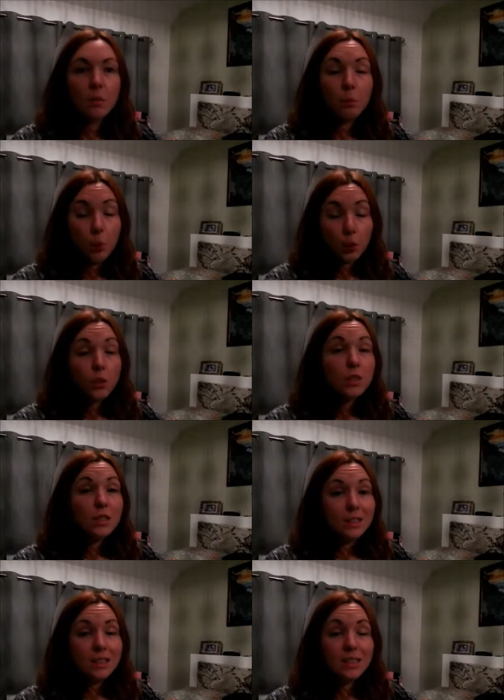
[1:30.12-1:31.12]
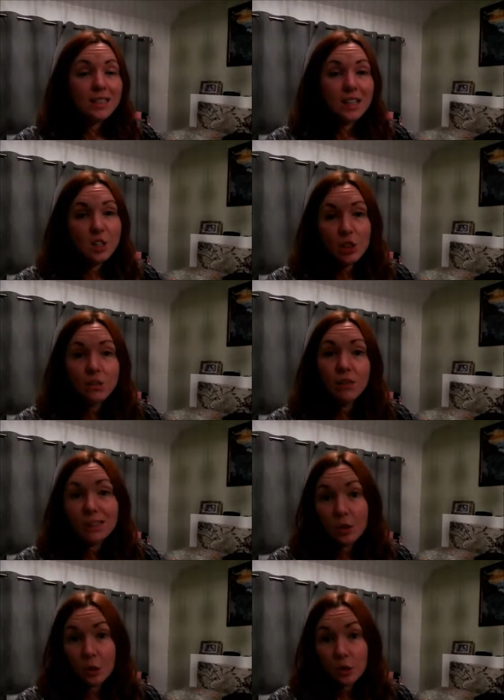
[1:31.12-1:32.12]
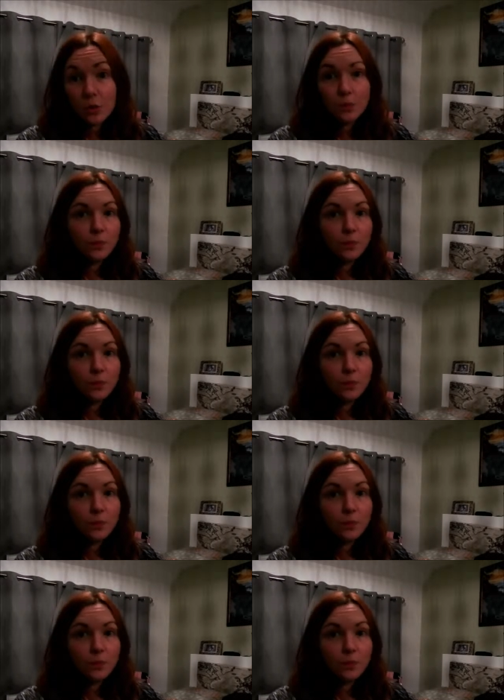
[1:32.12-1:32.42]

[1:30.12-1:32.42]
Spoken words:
but it's actually really good.